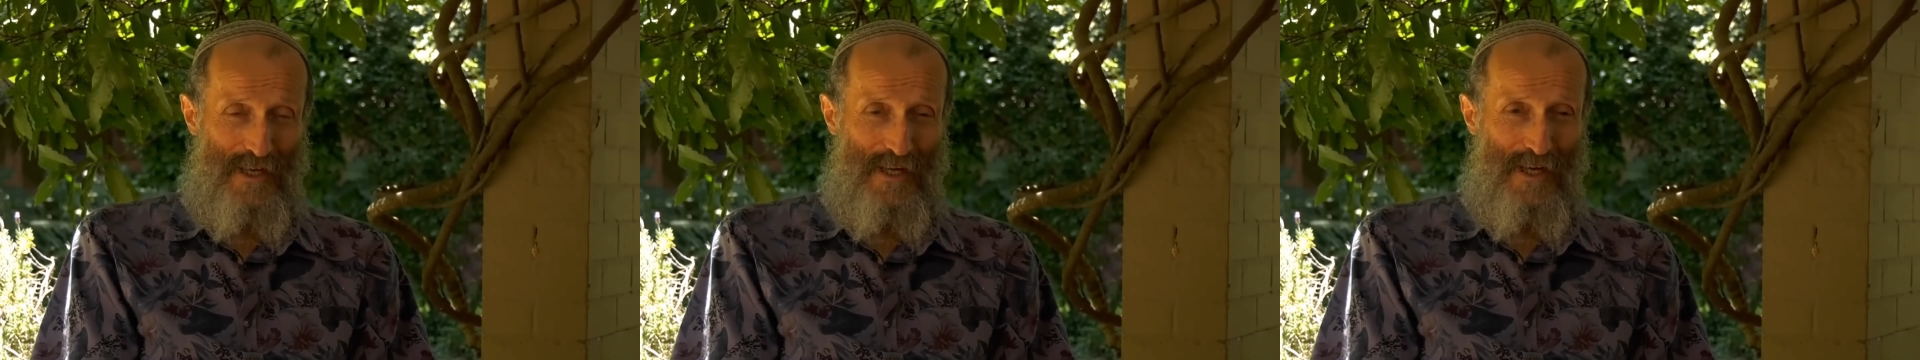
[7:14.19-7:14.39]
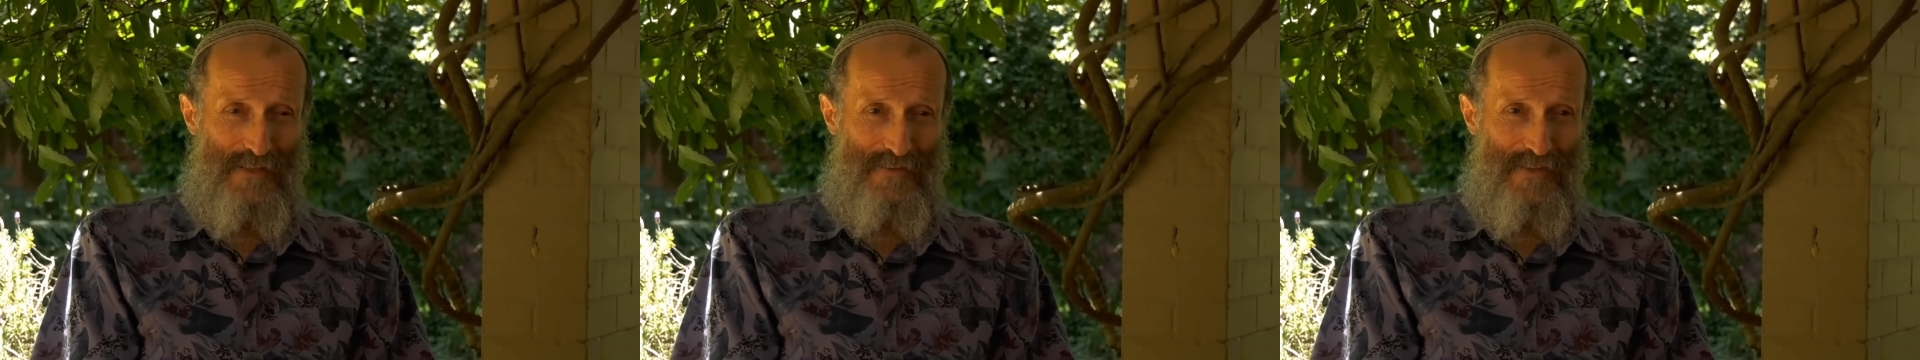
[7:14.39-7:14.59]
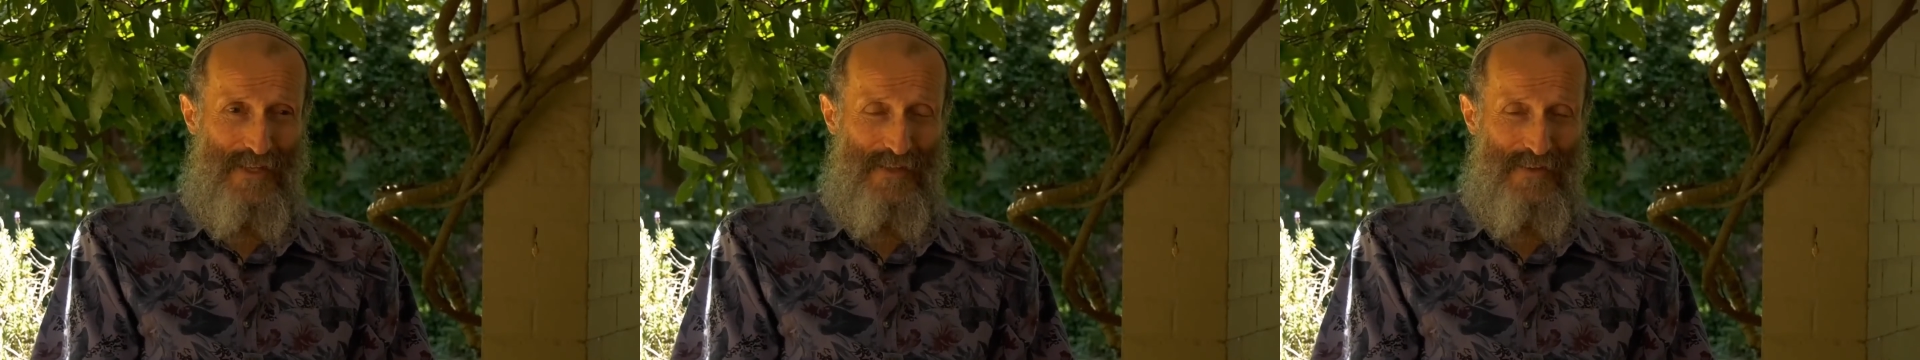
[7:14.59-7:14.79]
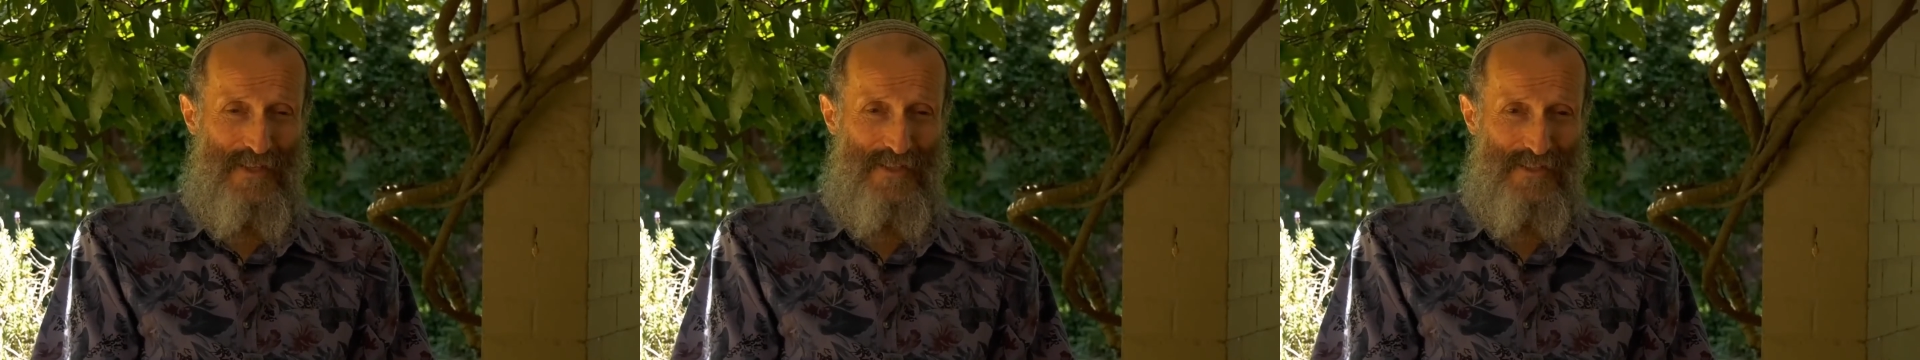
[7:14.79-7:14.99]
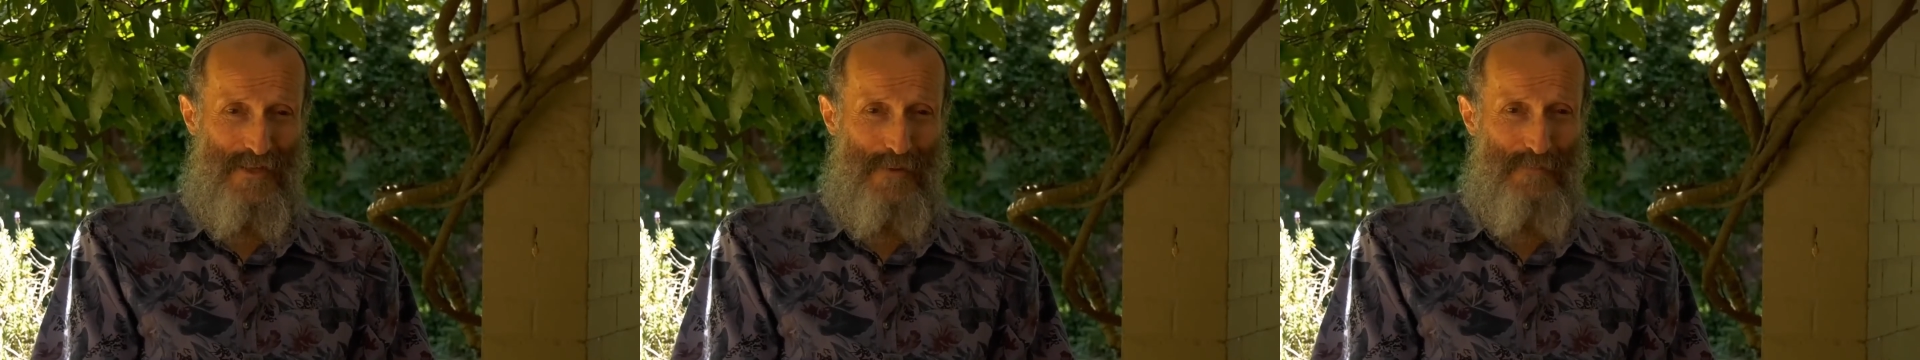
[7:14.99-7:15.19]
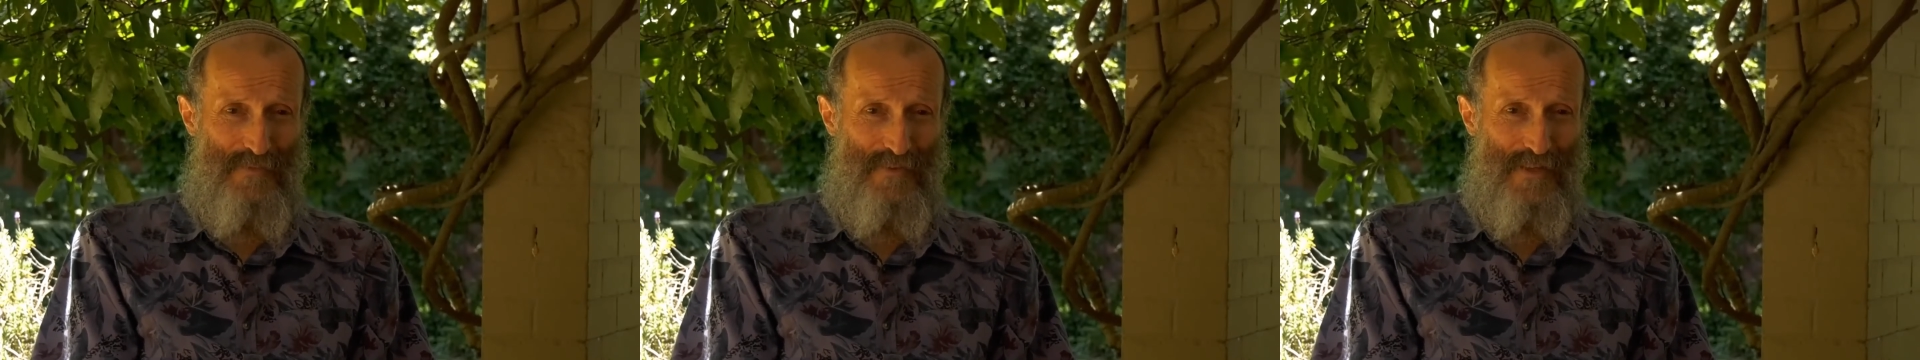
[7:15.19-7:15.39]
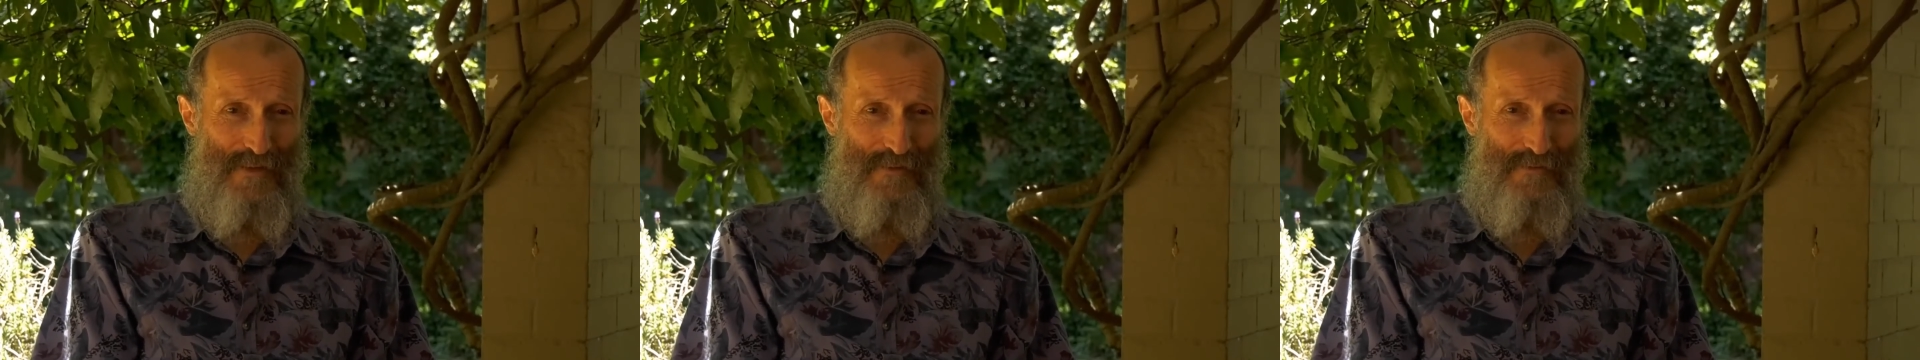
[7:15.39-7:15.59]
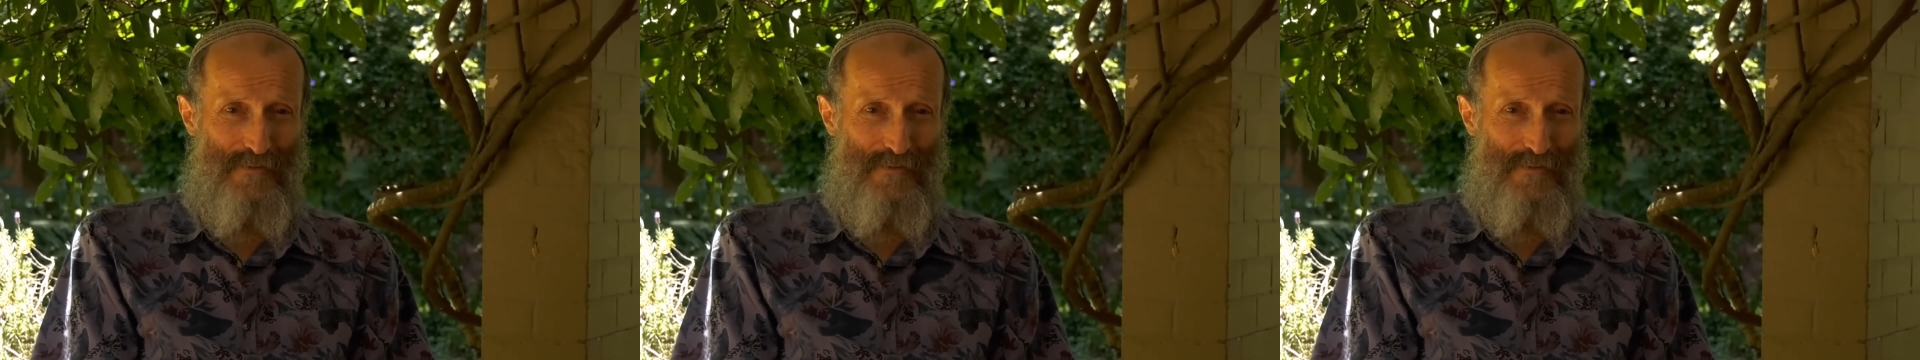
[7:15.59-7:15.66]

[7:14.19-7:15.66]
I think there's something